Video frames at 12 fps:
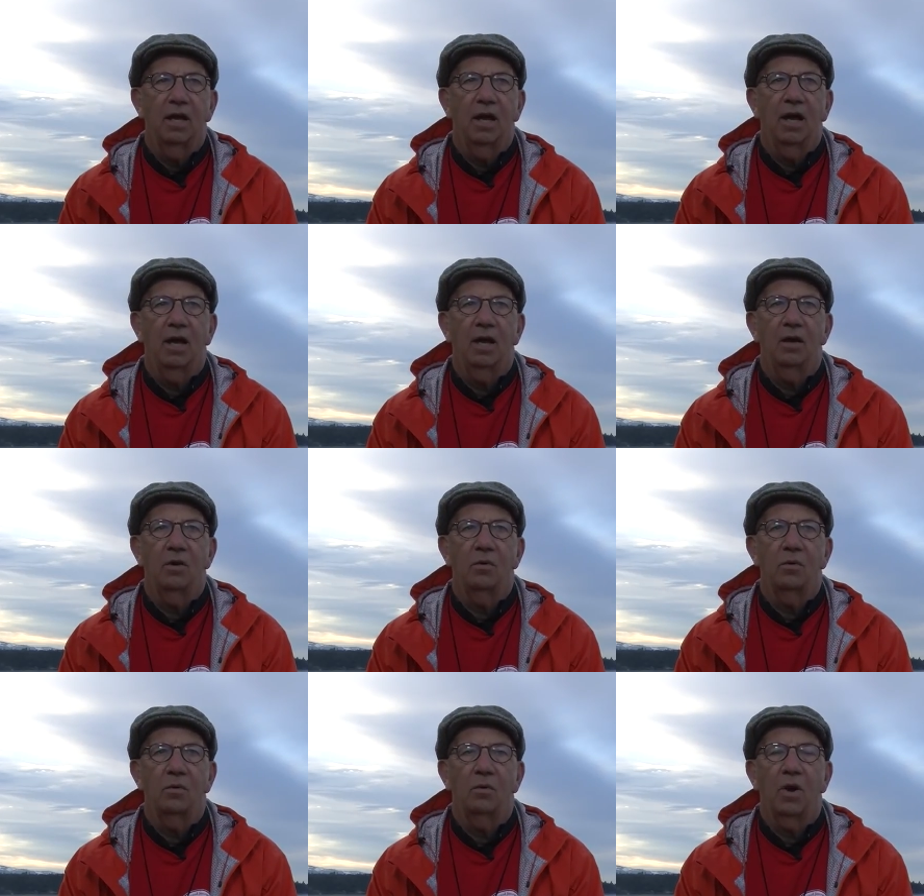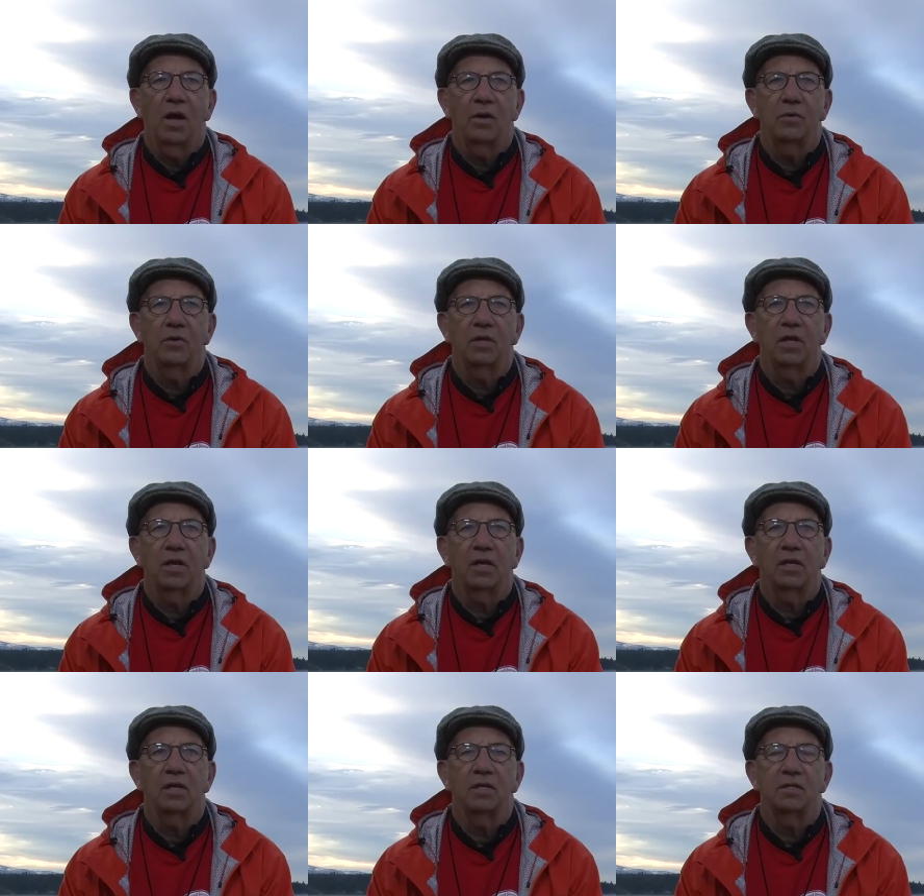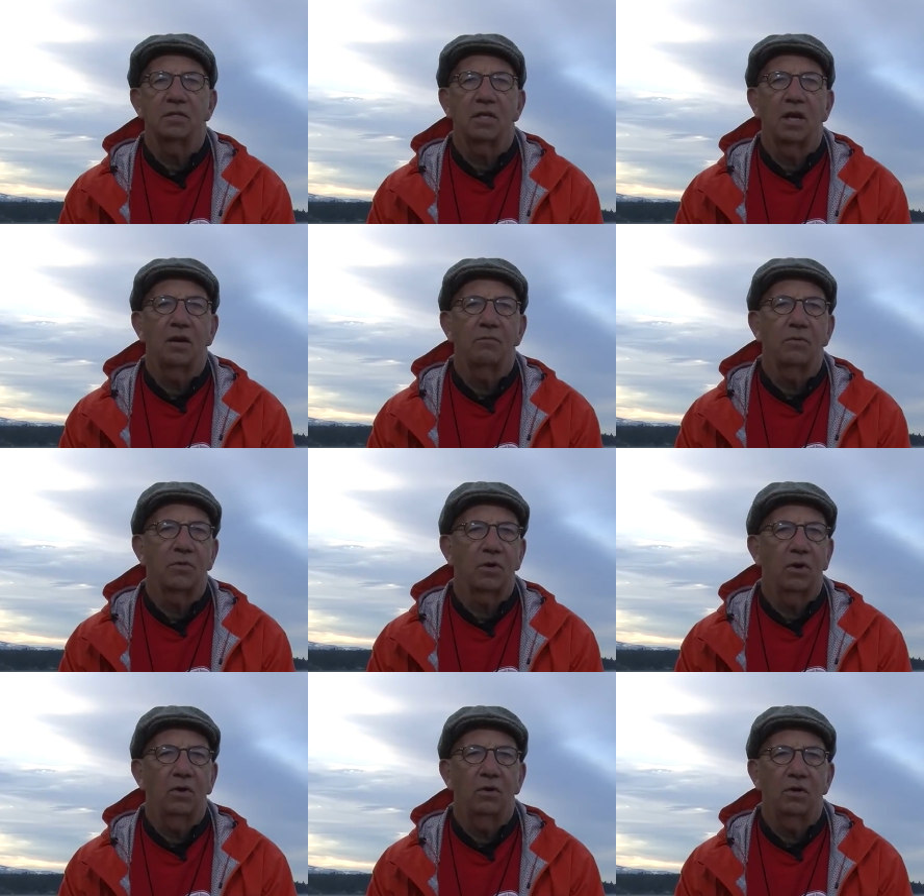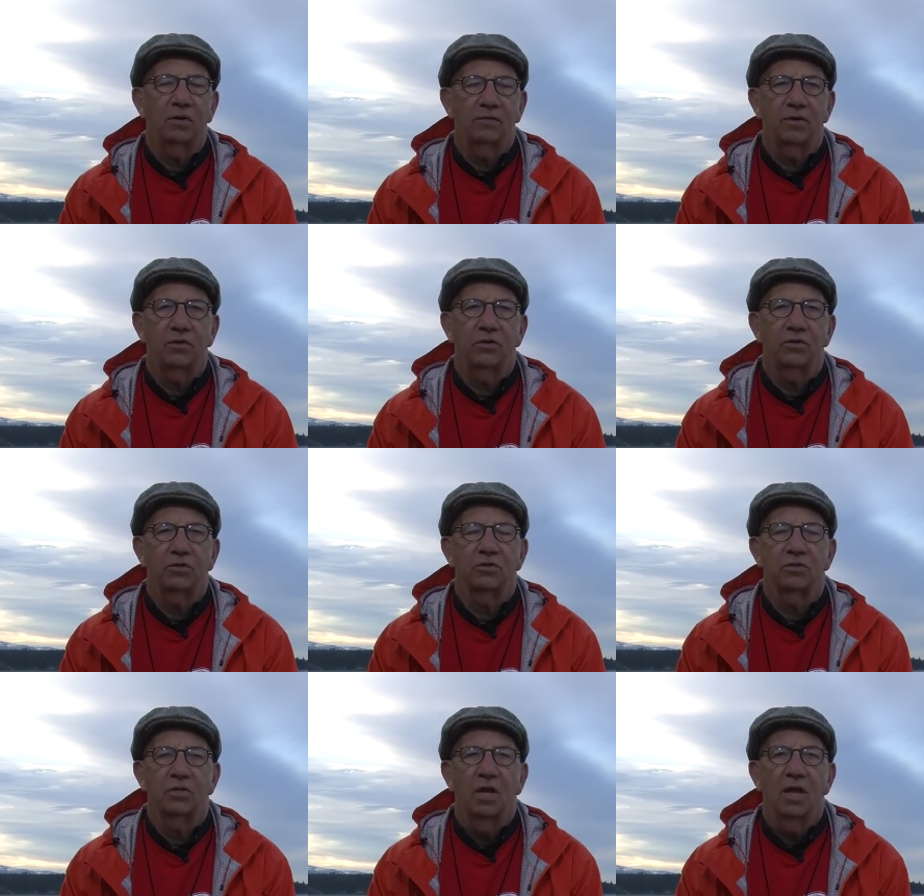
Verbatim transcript: uh, and the connectedness they have with all living creatures.